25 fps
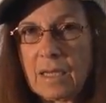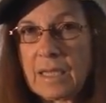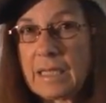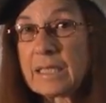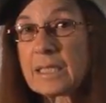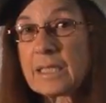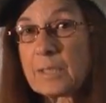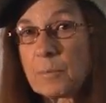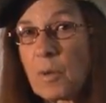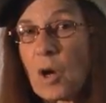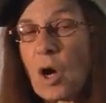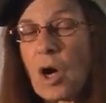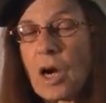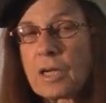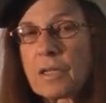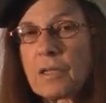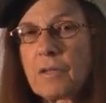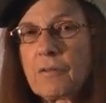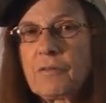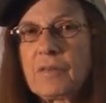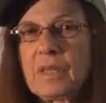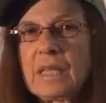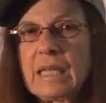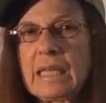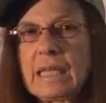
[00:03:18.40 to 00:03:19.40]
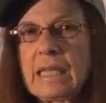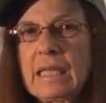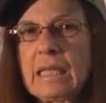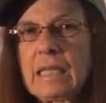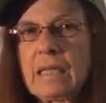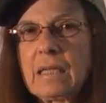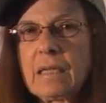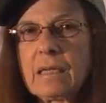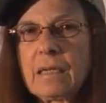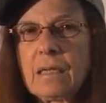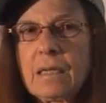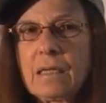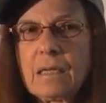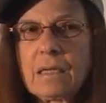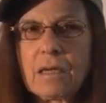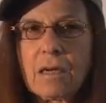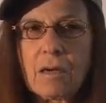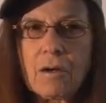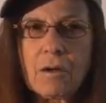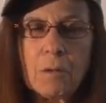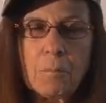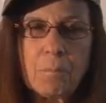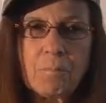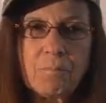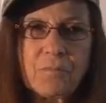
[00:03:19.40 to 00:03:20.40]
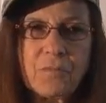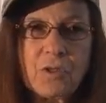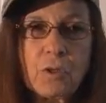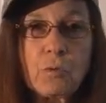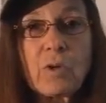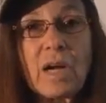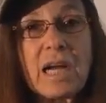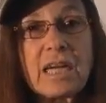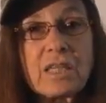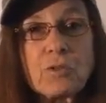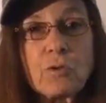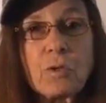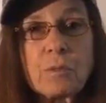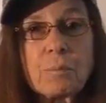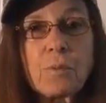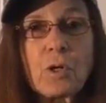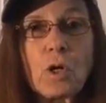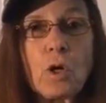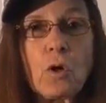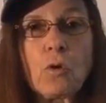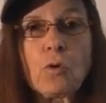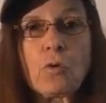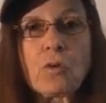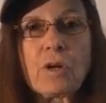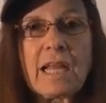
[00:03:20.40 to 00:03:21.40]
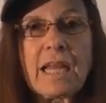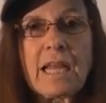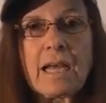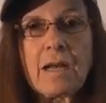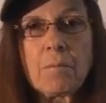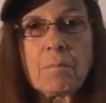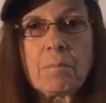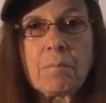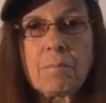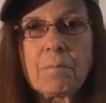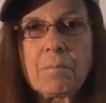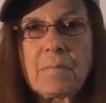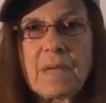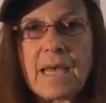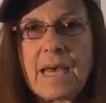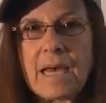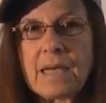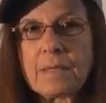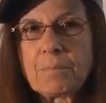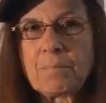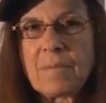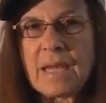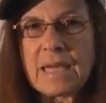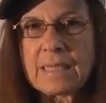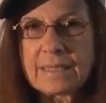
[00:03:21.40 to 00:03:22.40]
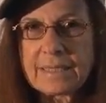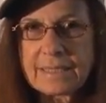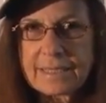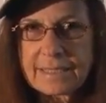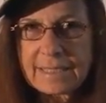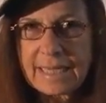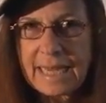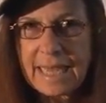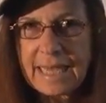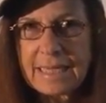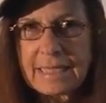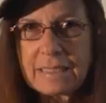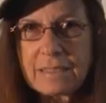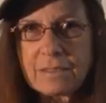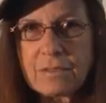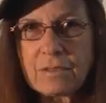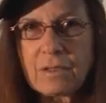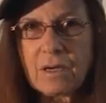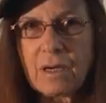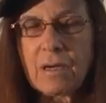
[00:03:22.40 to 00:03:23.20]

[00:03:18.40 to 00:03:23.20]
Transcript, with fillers: is part of the graduate program at Penn State.